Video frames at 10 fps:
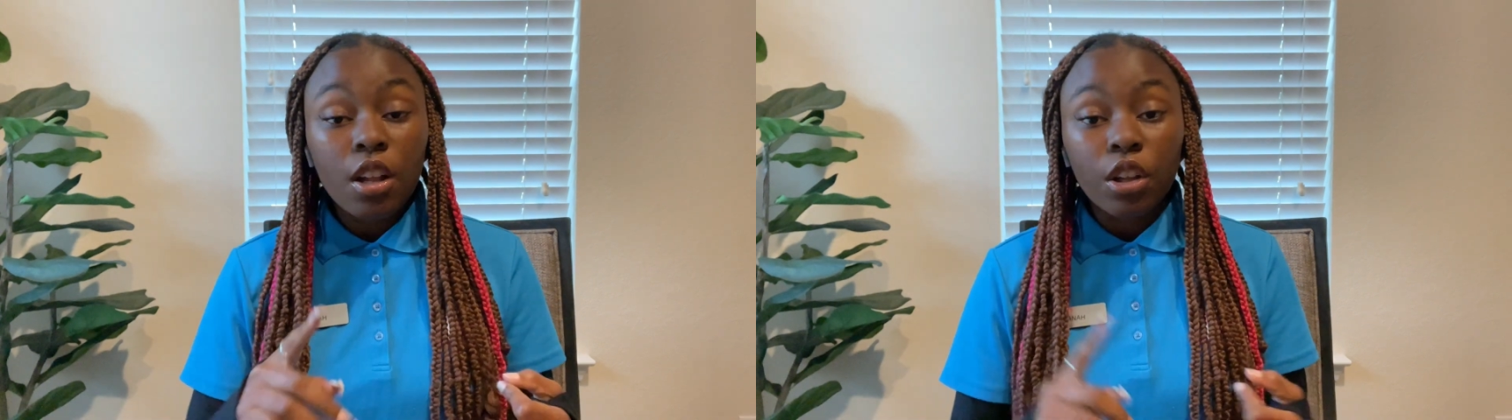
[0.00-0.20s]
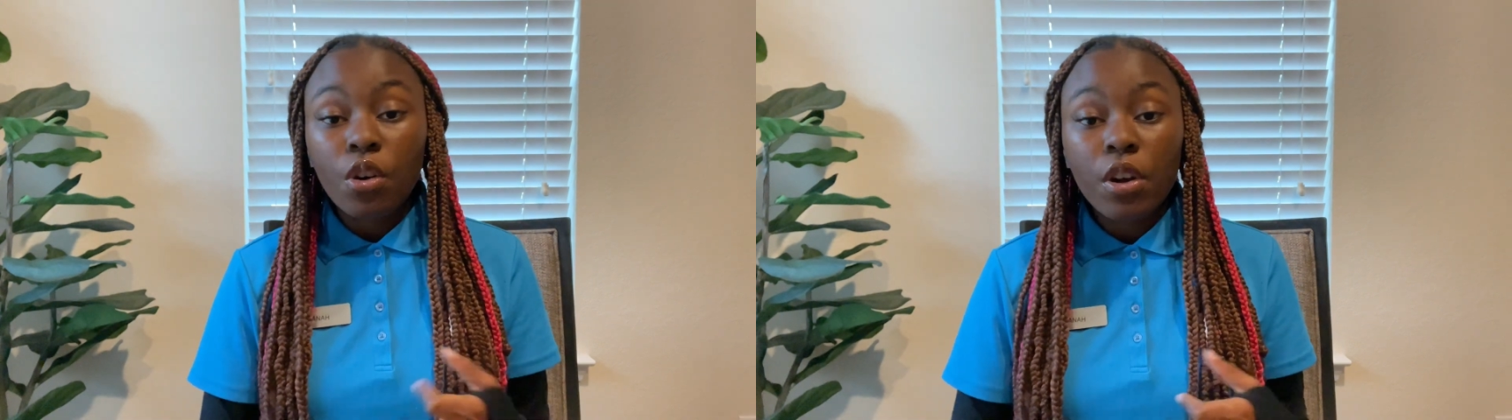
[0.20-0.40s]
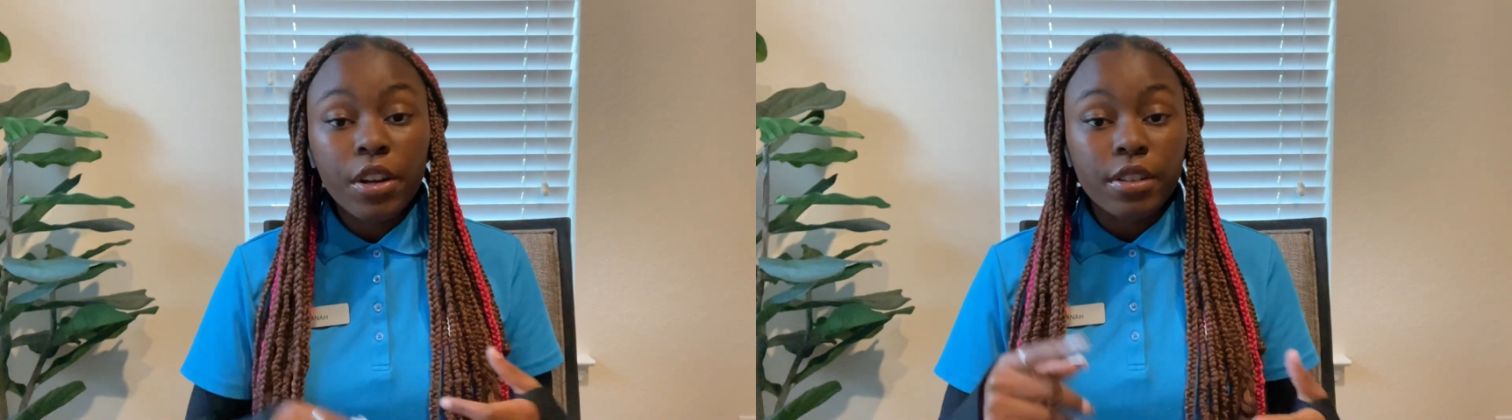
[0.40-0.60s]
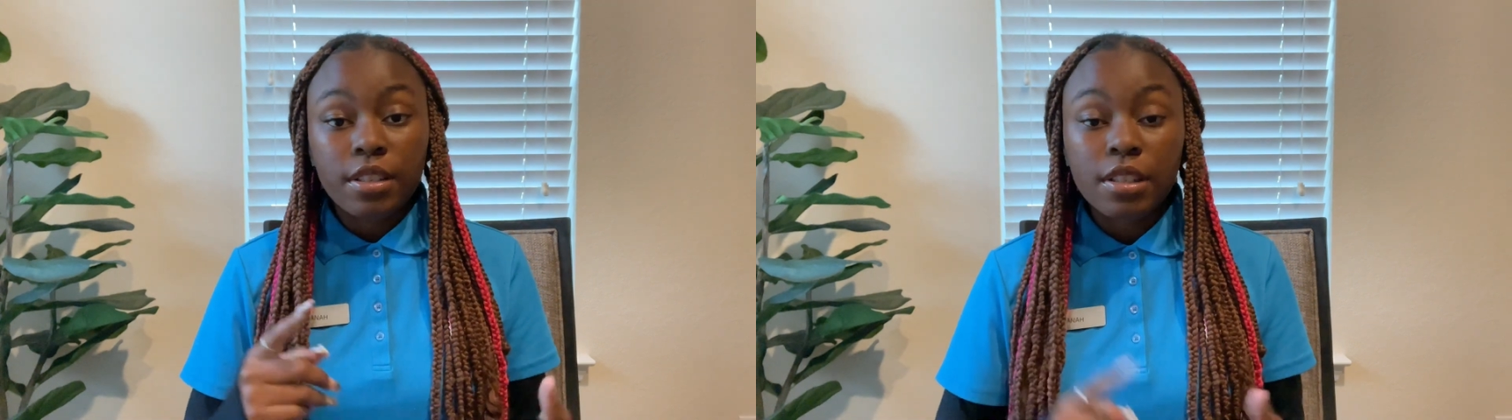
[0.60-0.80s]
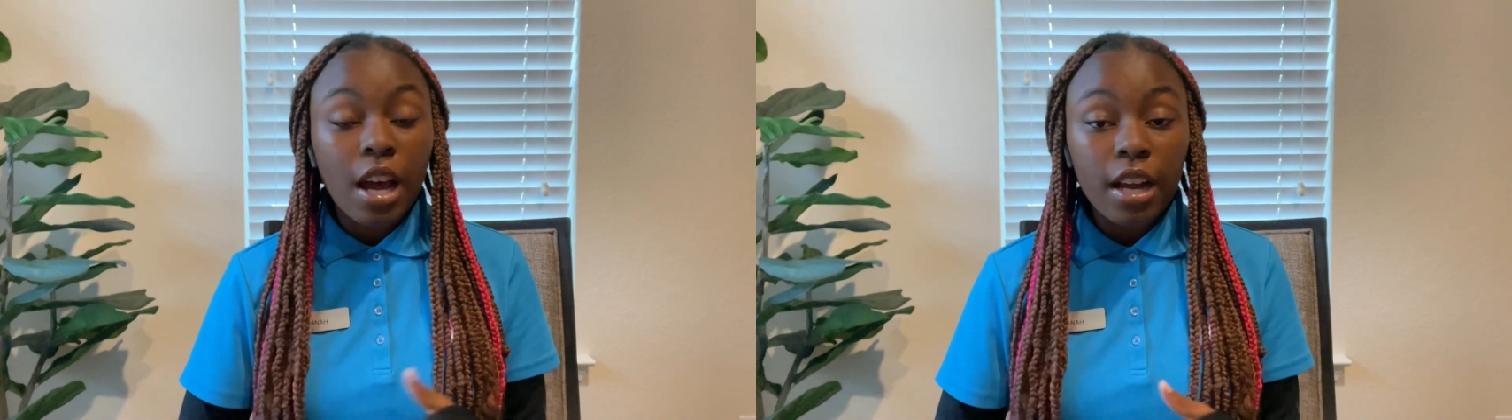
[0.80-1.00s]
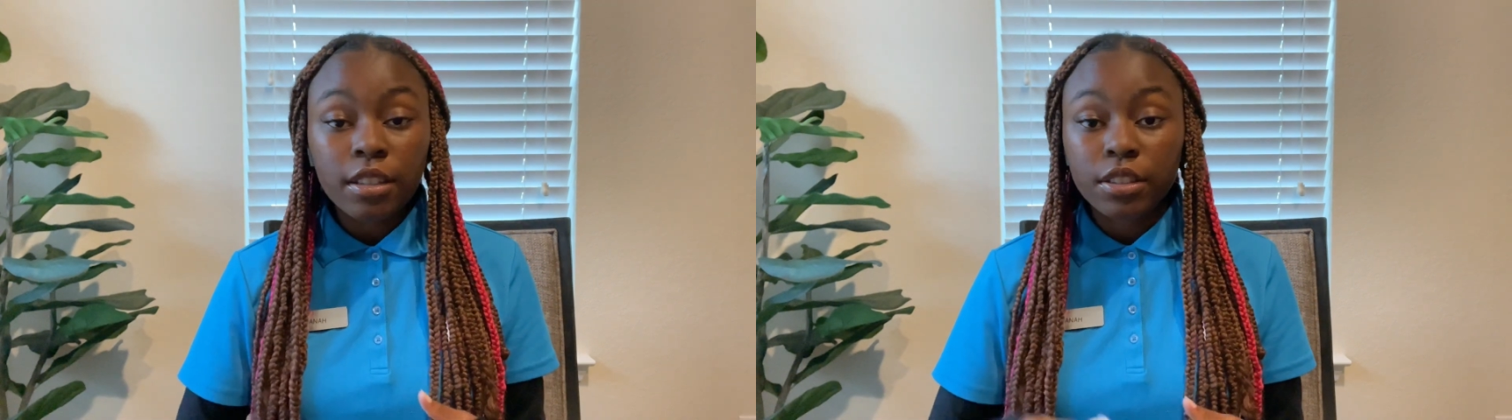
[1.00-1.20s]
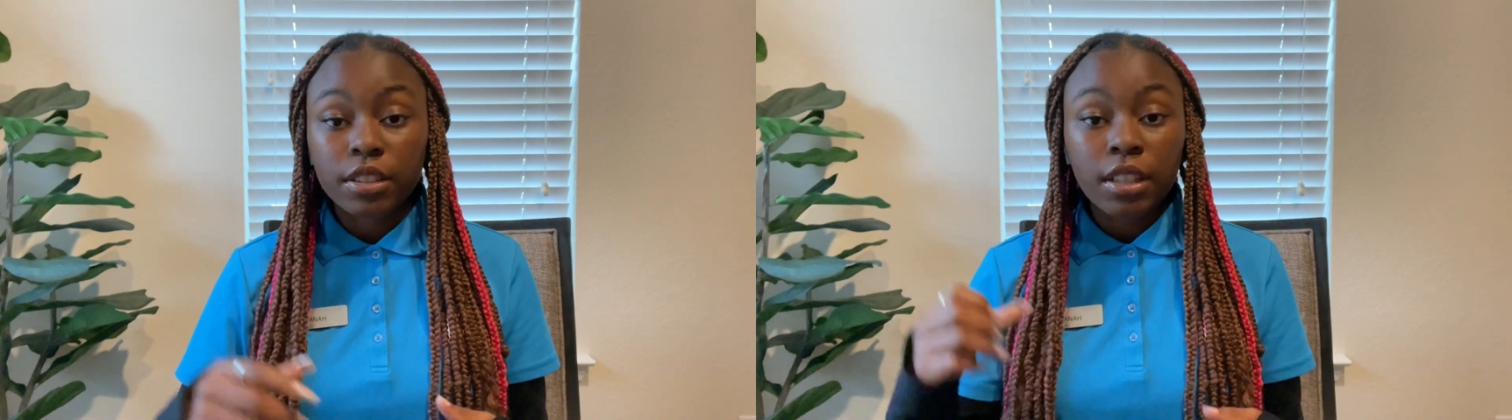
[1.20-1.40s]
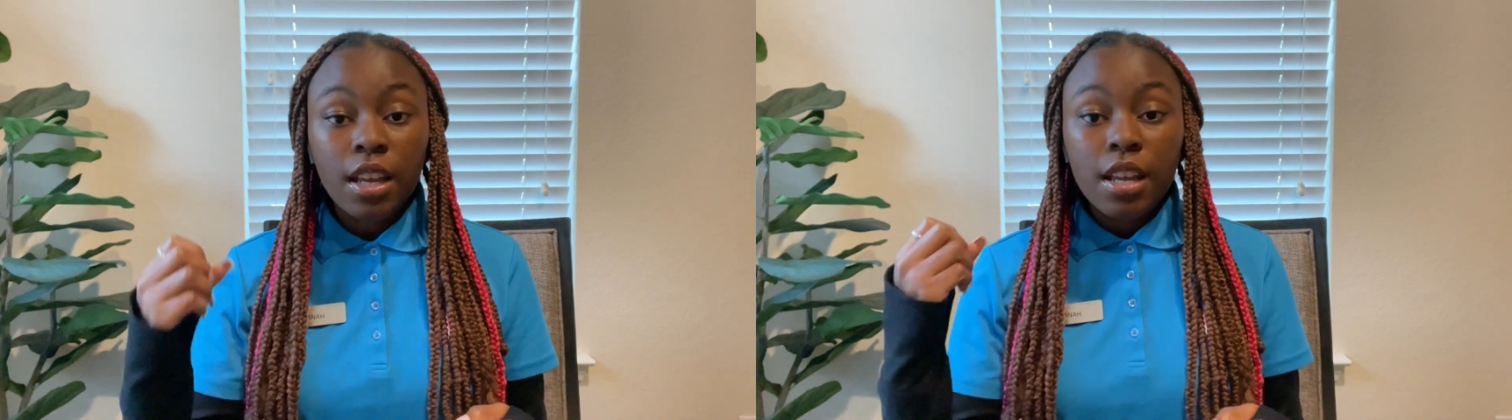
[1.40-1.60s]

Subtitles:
lawyers, doctors,